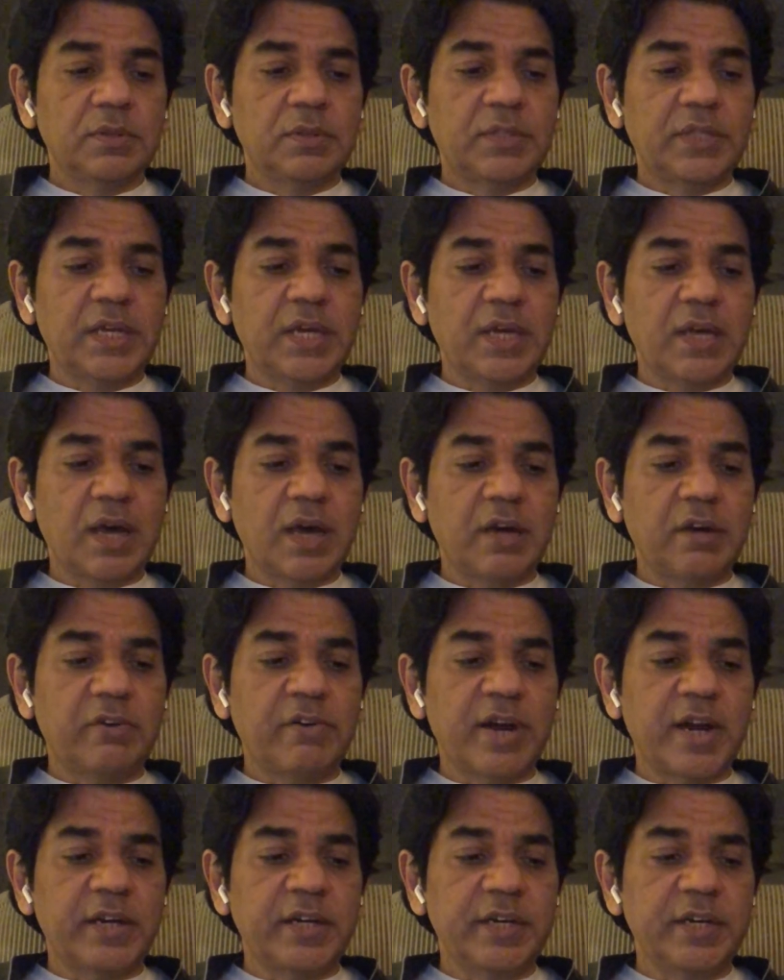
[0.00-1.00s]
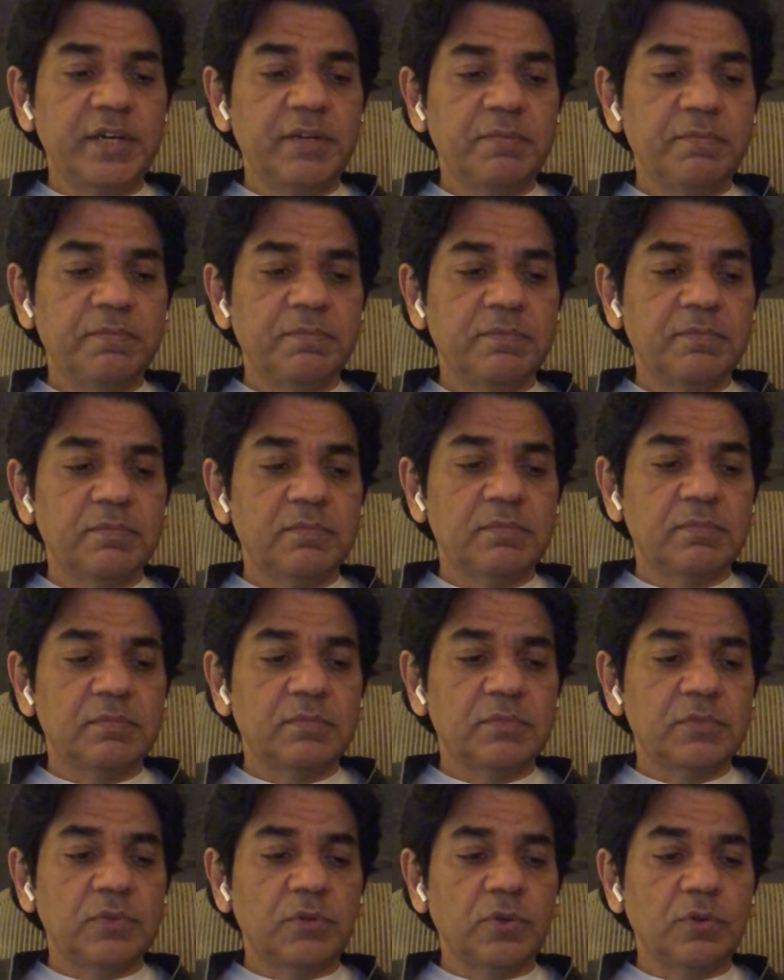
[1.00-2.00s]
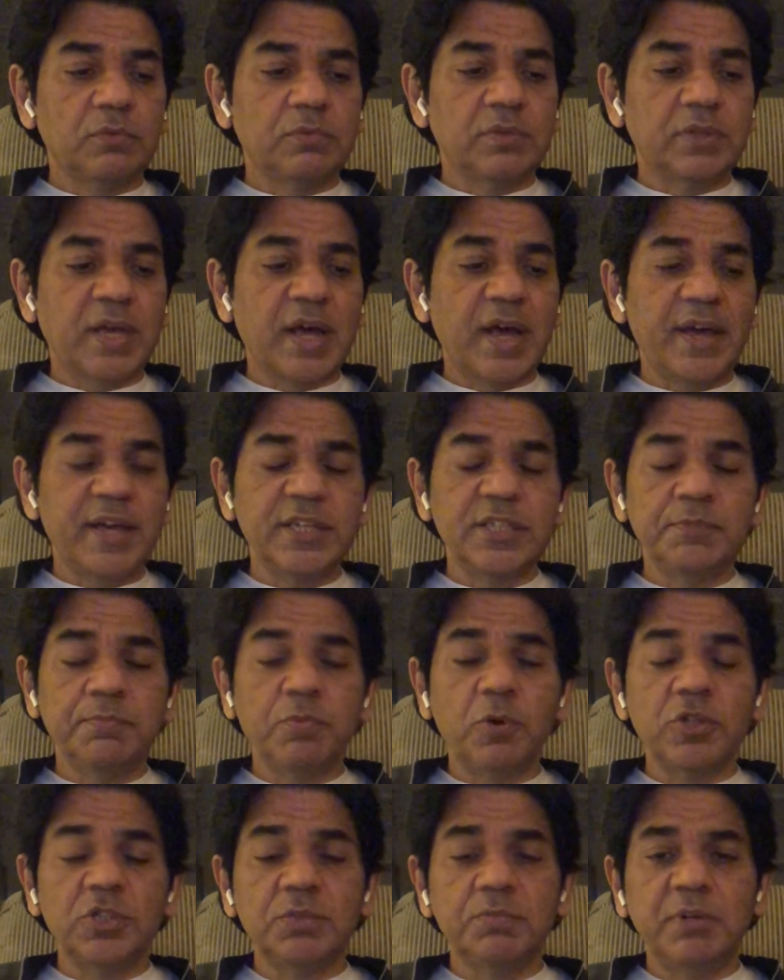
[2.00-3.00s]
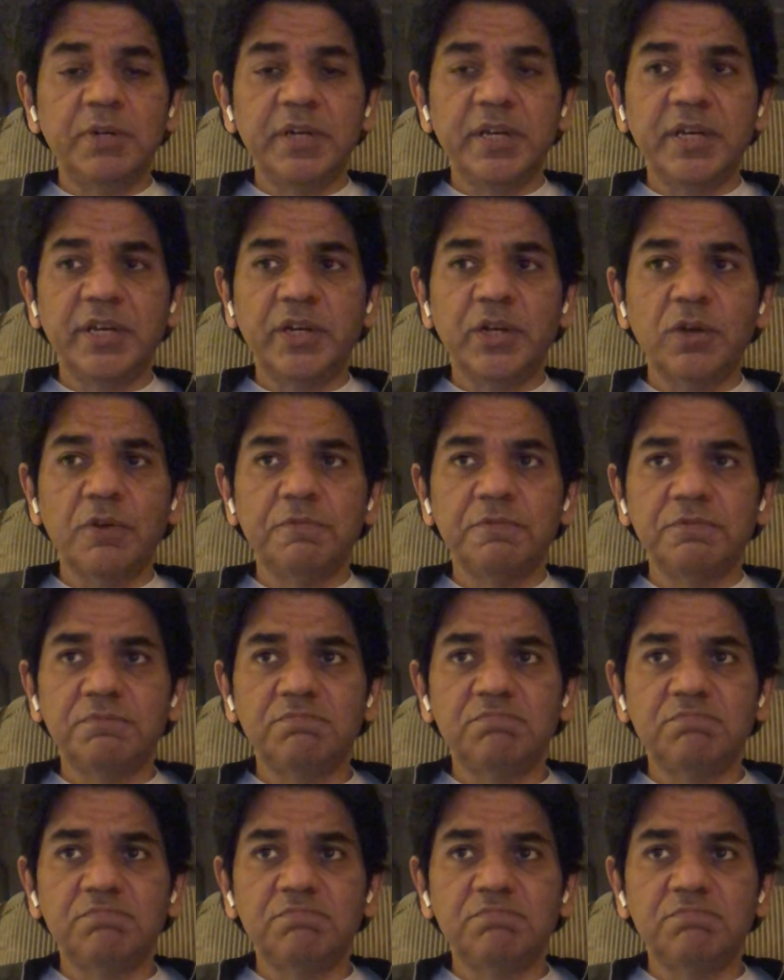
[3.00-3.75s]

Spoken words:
they are granted, the highest possible degree of